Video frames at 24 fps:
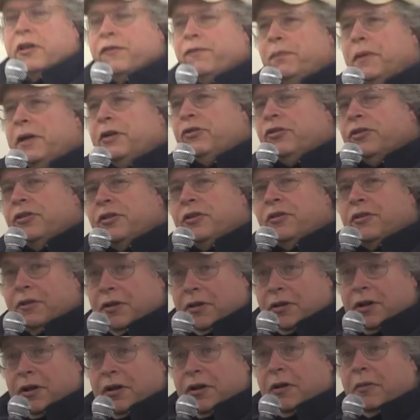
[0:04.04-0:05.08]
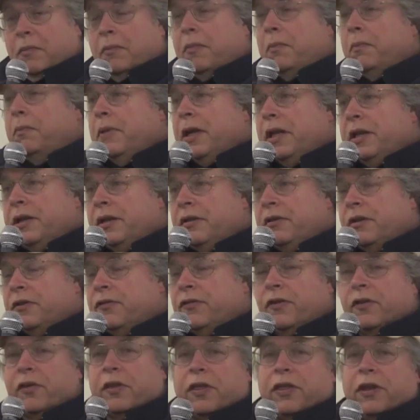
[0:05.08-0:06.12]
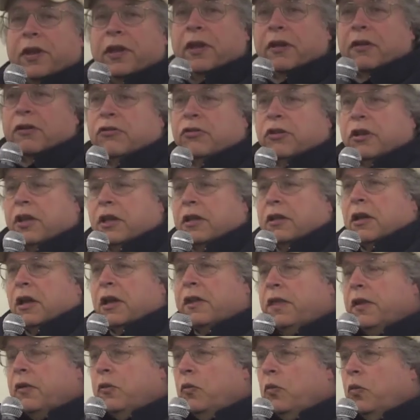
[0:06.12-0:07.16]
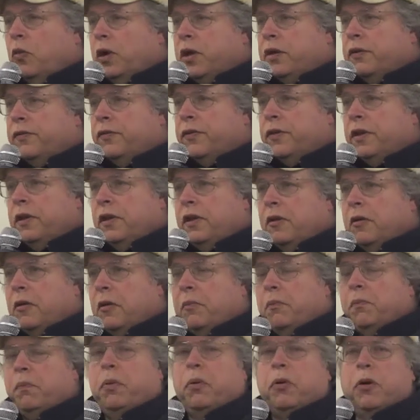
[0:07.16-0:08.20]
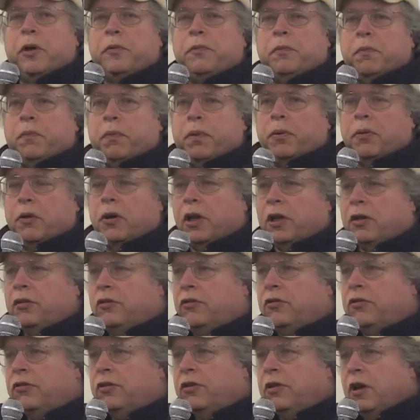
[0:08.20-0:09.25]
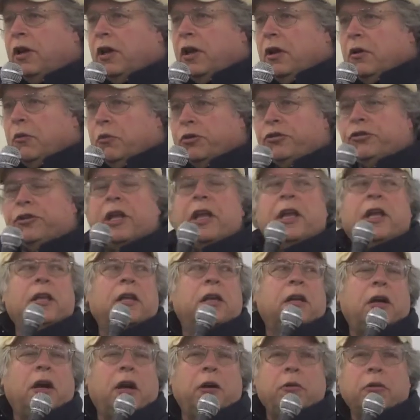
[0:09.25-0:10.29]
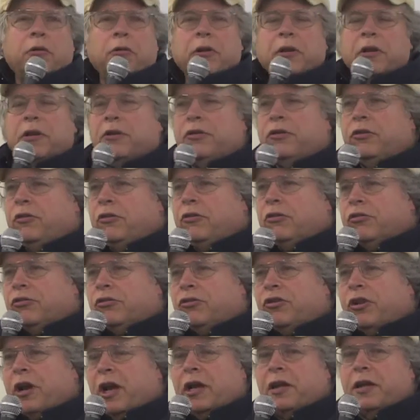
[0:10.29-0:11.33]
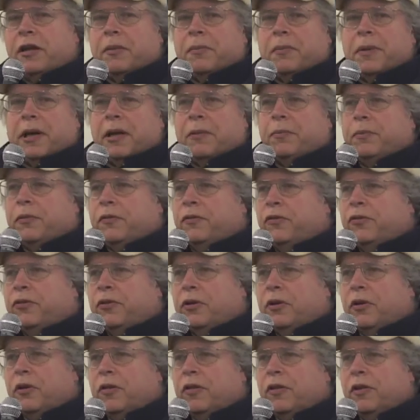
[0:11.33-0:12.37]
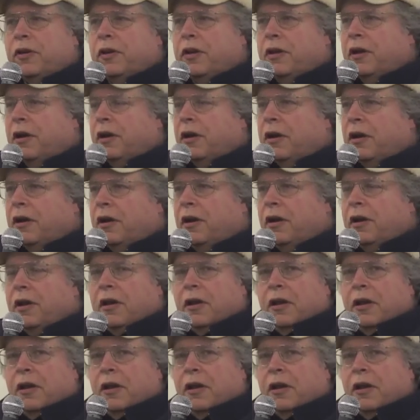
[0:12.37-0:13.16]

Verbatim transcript: Steve mentioned um, many different things, and I think one of the important points, which Danny and I were really just chatting about before the uh,